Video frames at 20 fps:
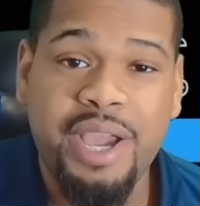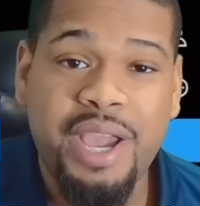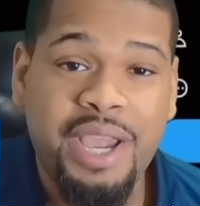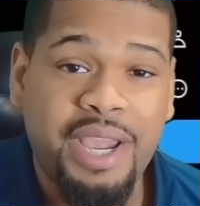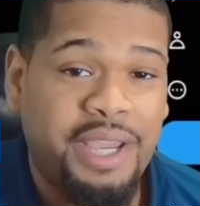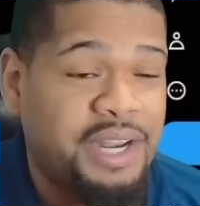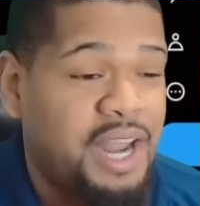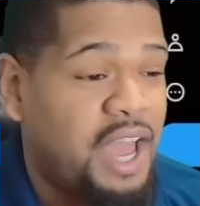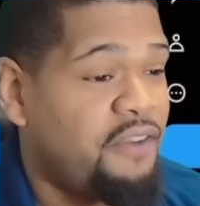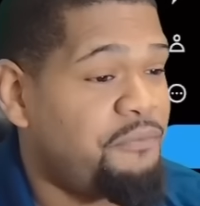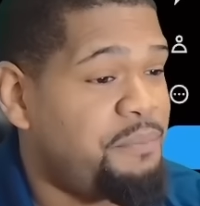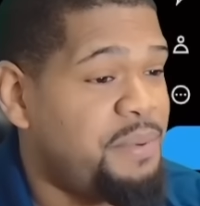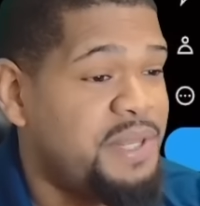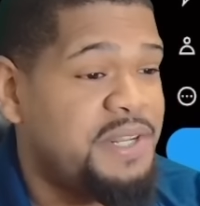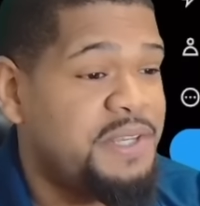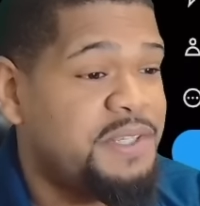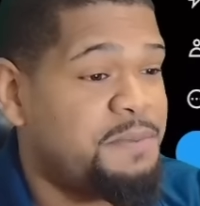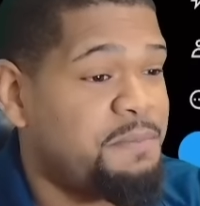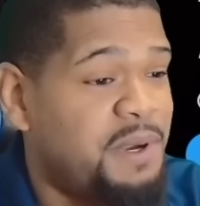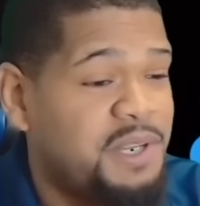and I've been
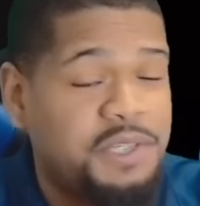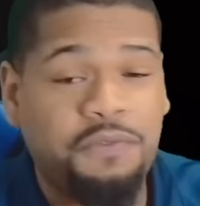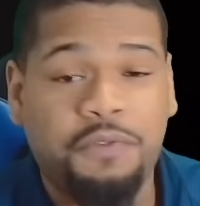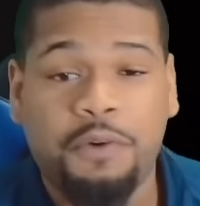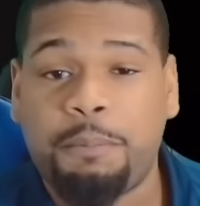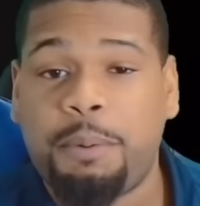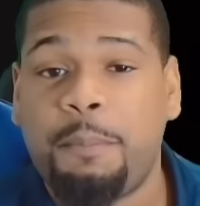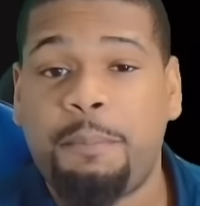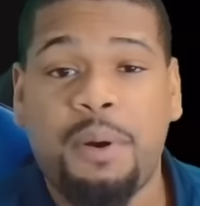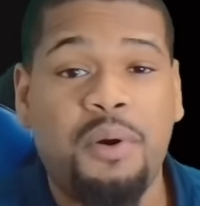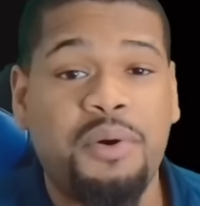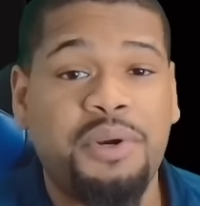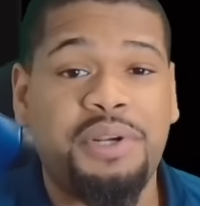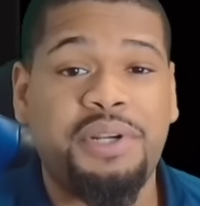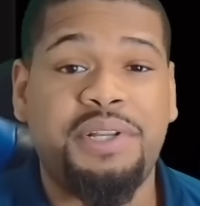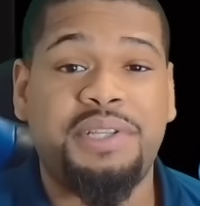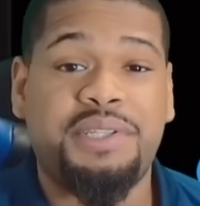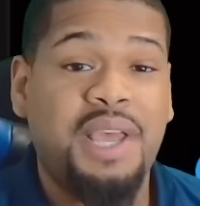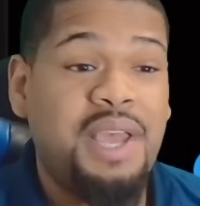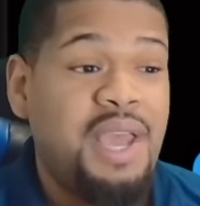as much of a proponent
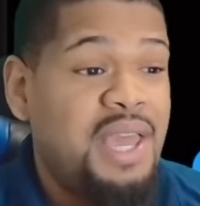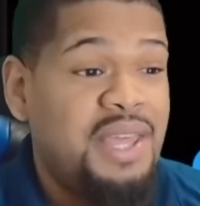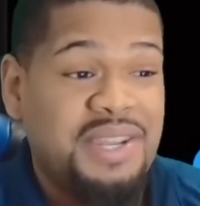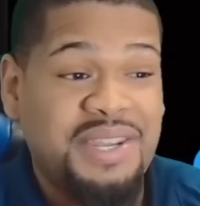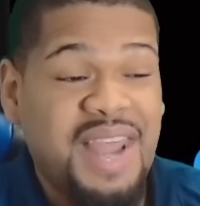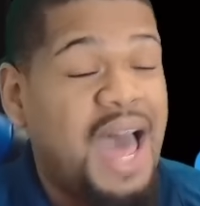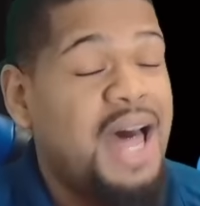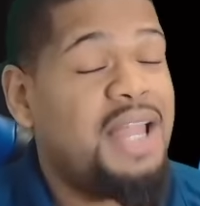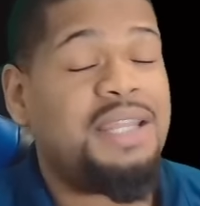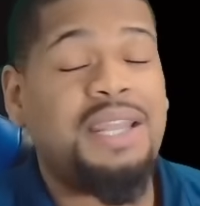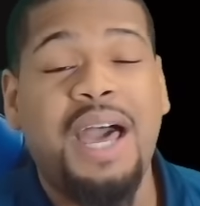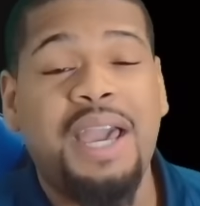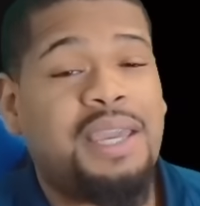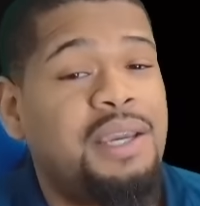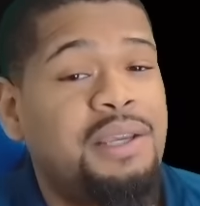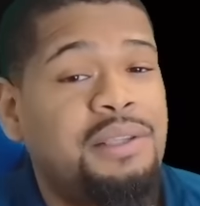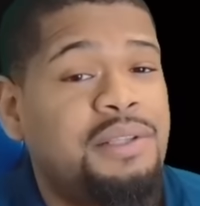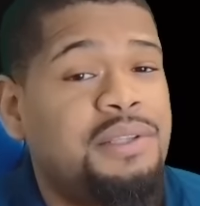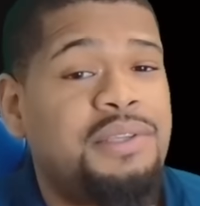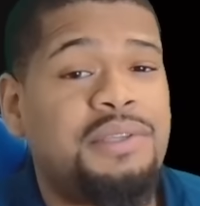as not
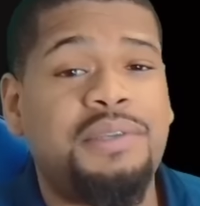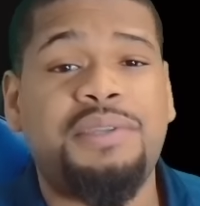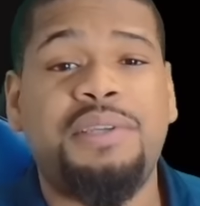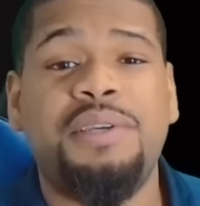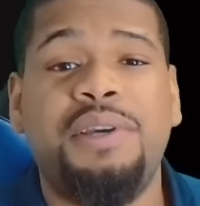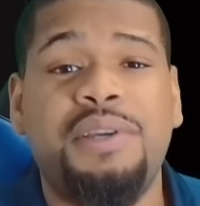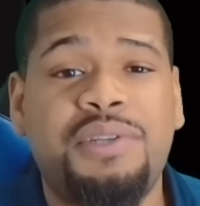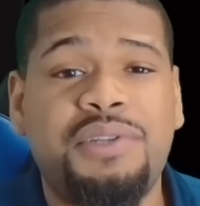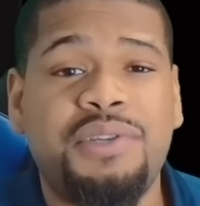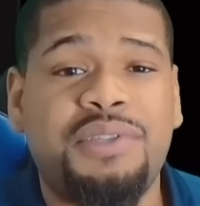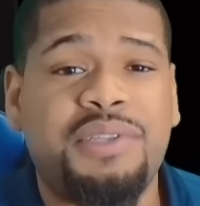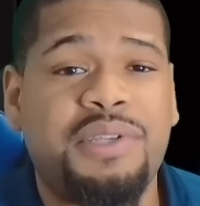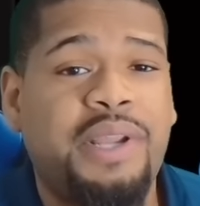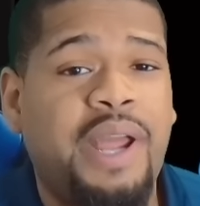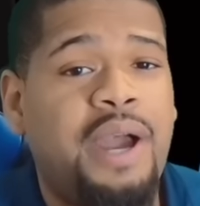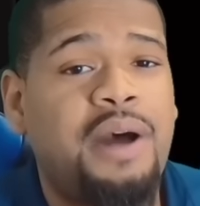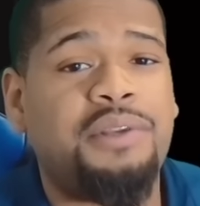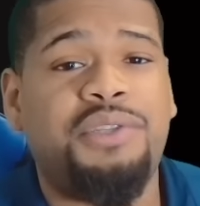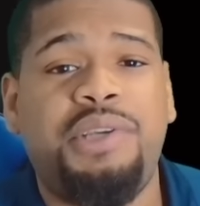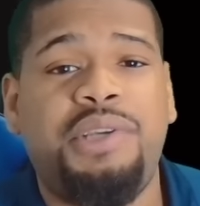liking the decisions and
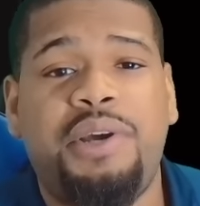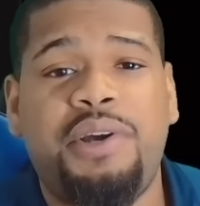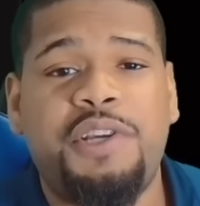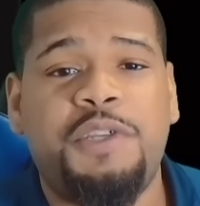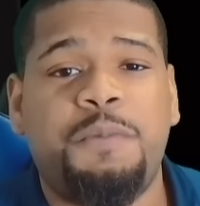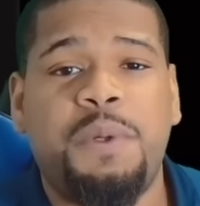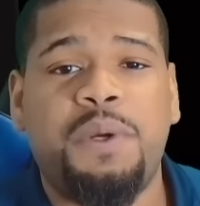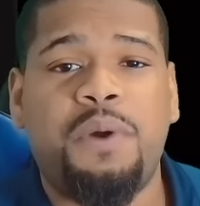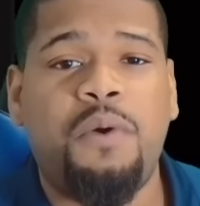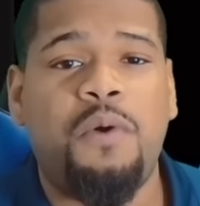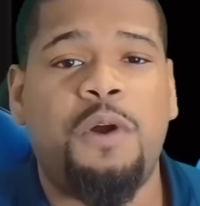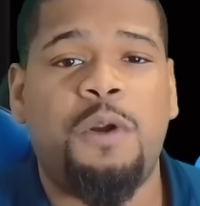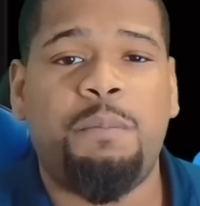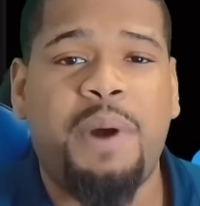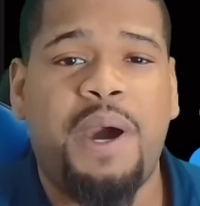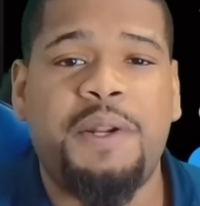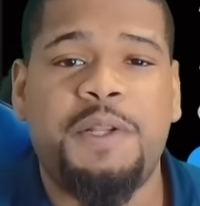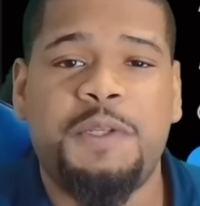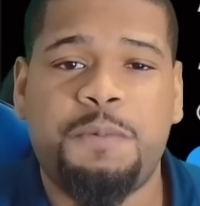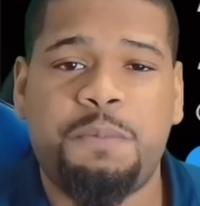how Jerry's been going
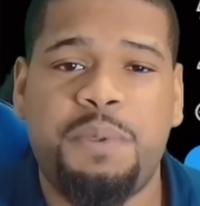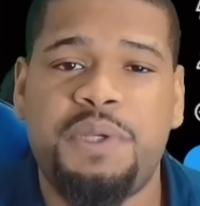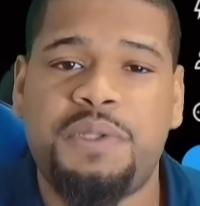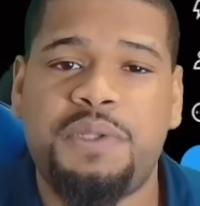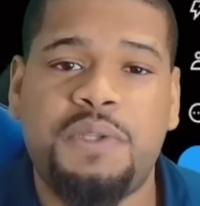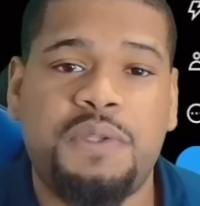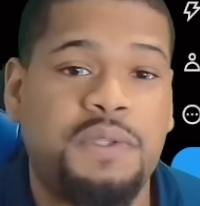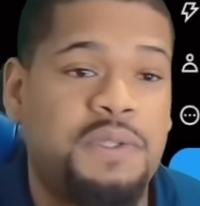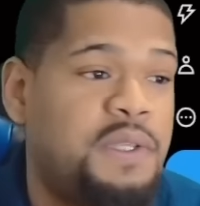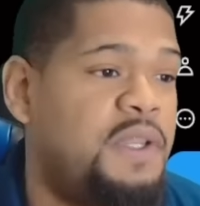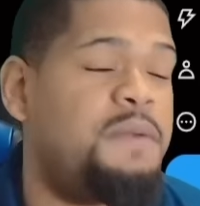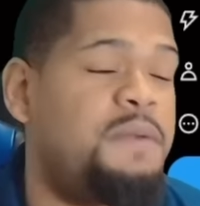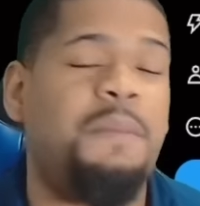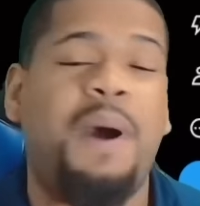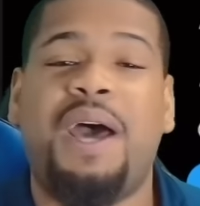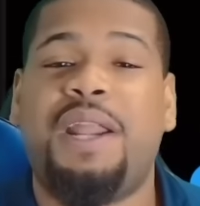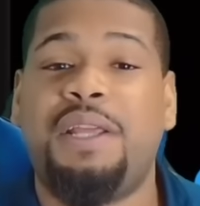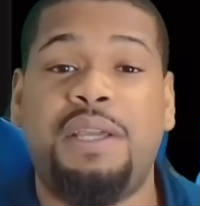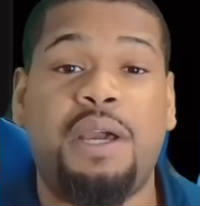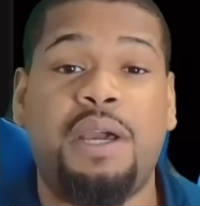about his business as
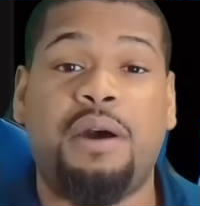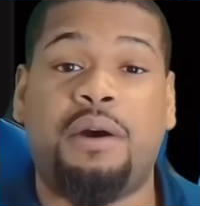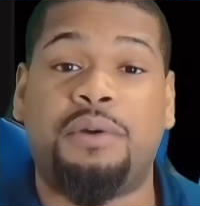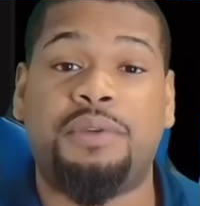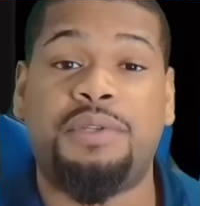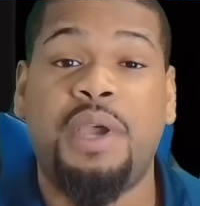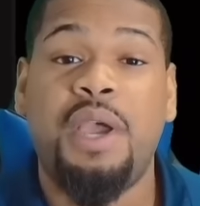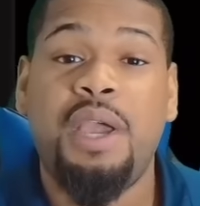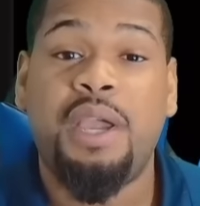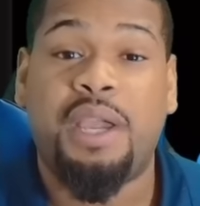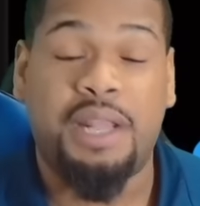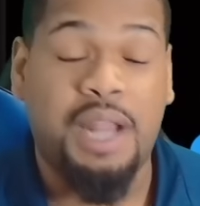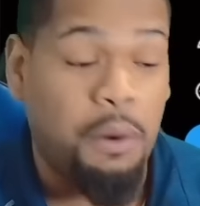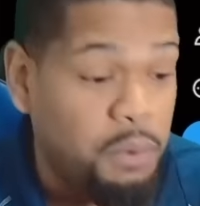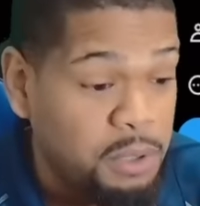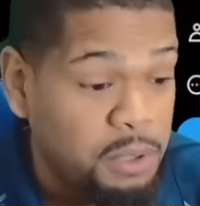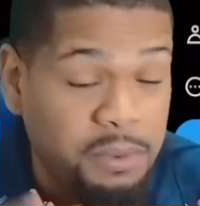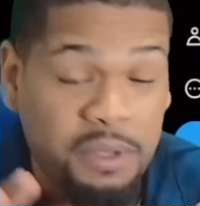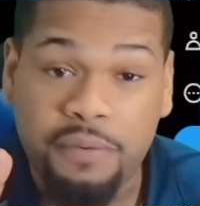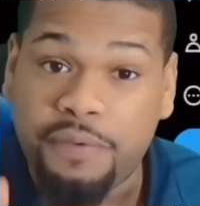anybody else, and I
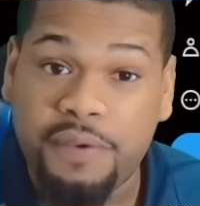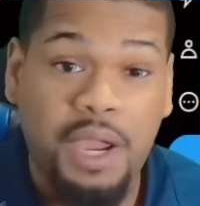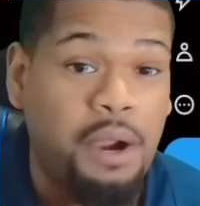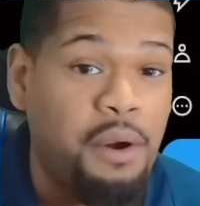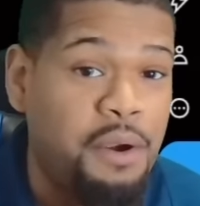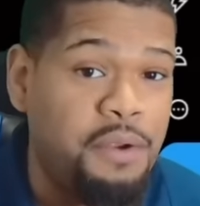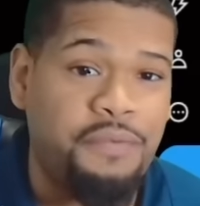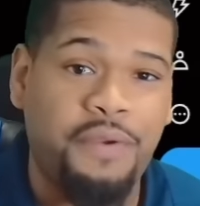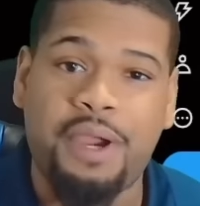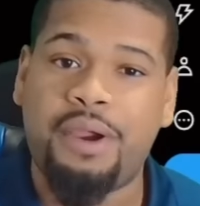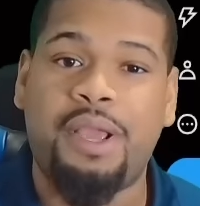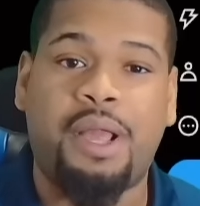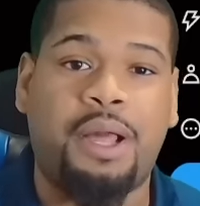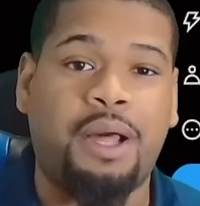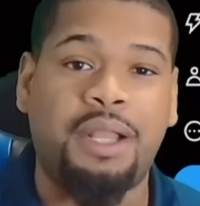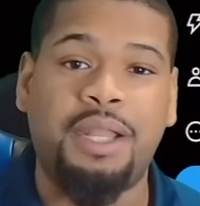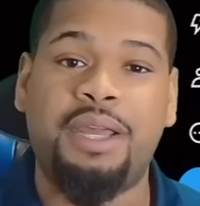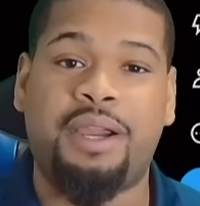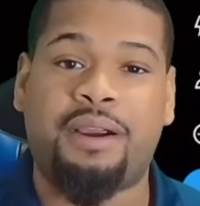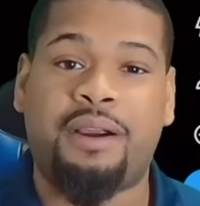want to be very, very
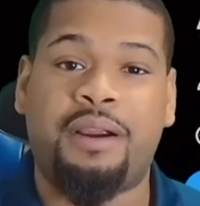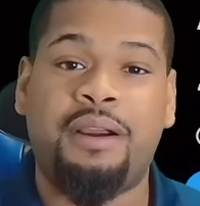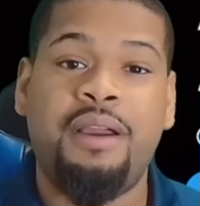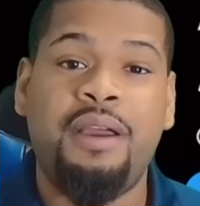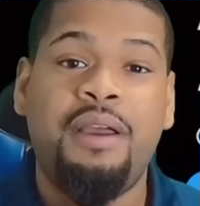clear.